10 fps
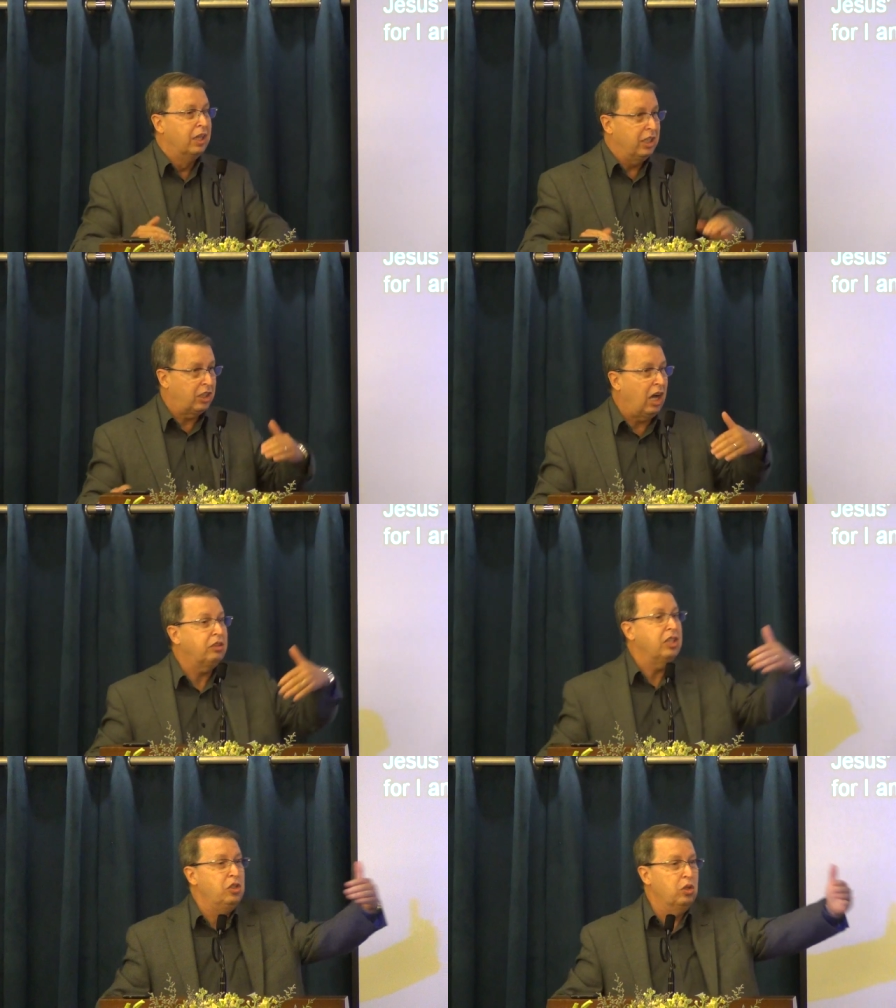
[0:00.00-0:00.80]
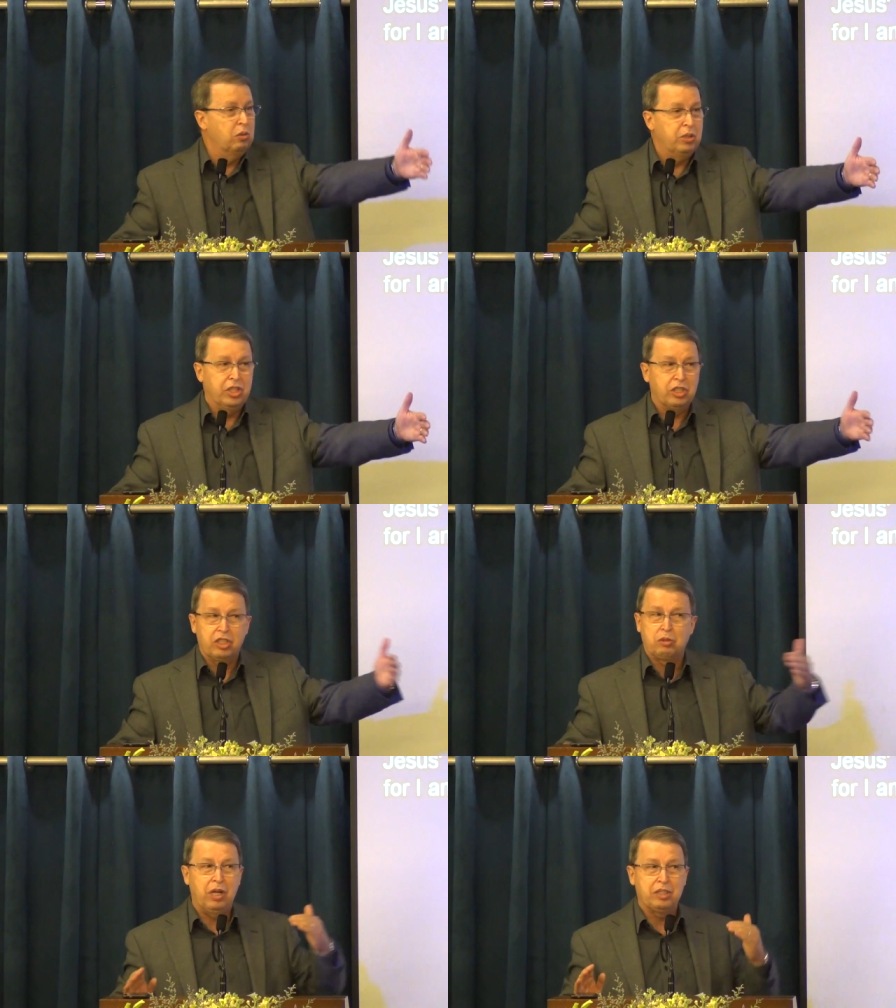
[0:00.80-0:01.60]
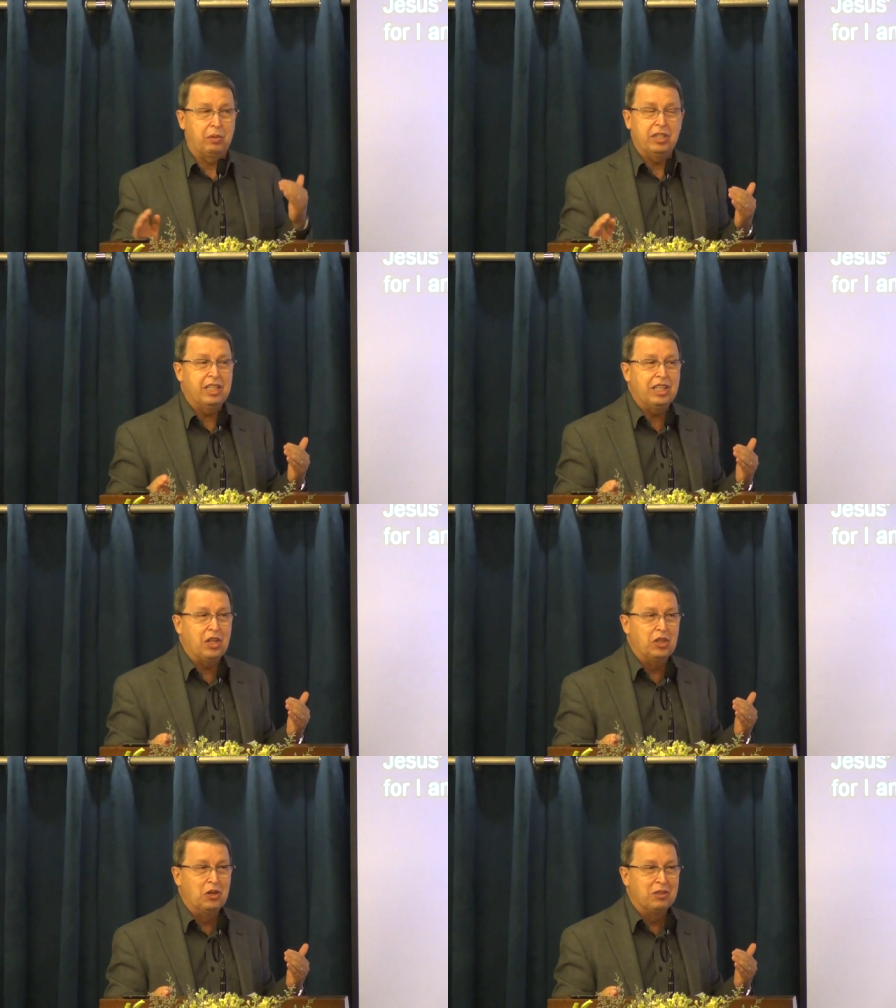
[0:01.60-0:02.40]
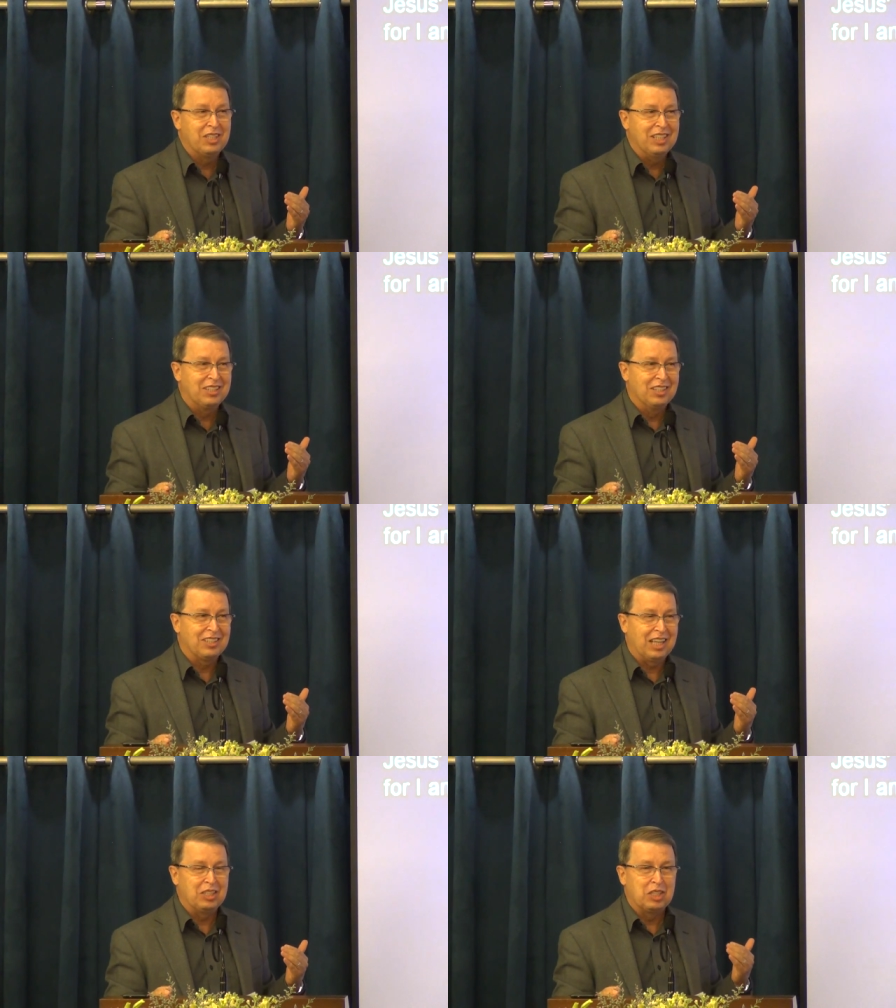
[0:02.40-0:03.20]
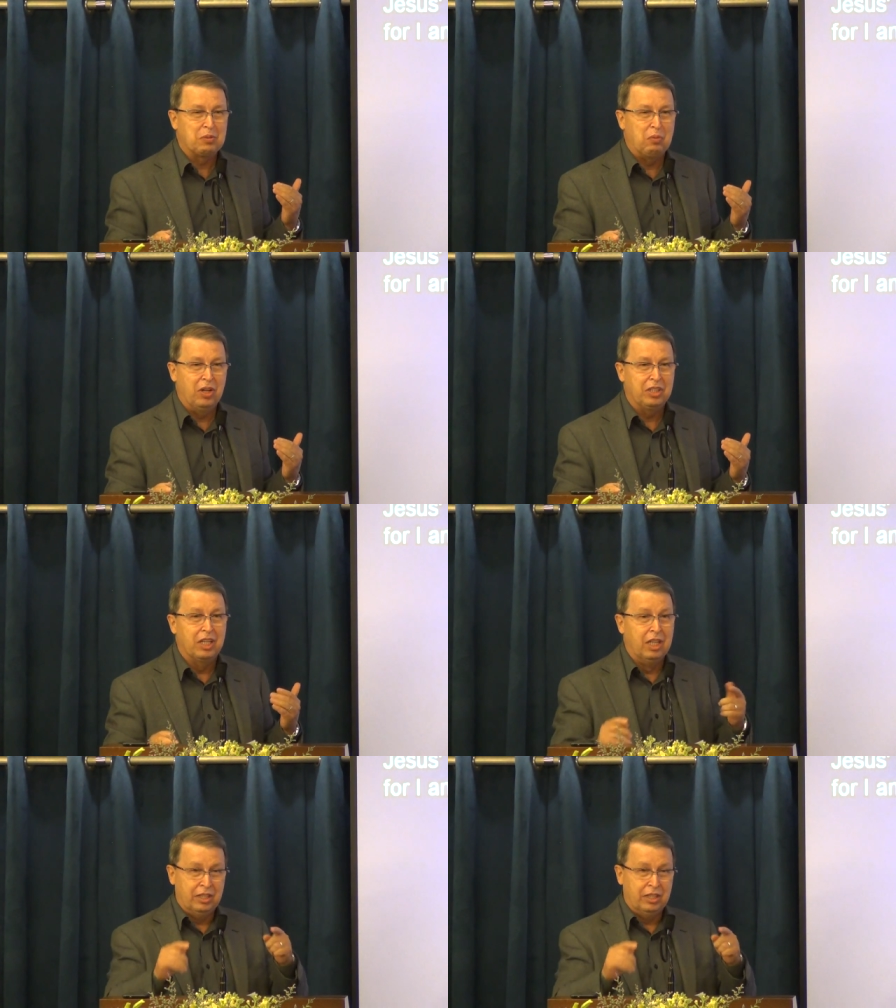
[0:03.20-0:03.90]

He thought he knew who Jesus was, but he didn't know Jesus at this point.